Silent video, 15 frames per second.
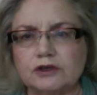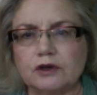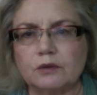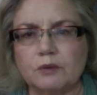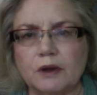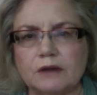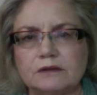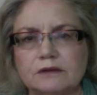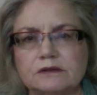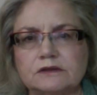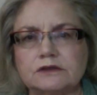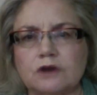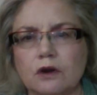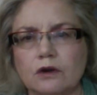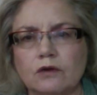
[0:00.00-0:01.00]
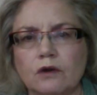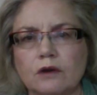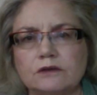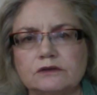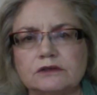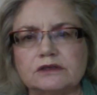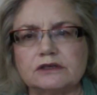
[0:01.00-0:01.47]
about the
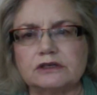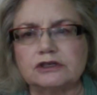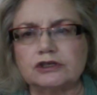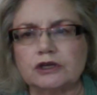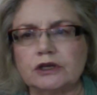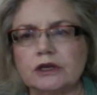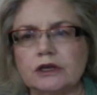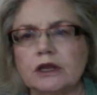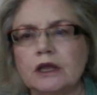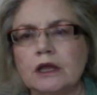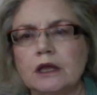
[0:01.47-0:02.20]
Songkran tradition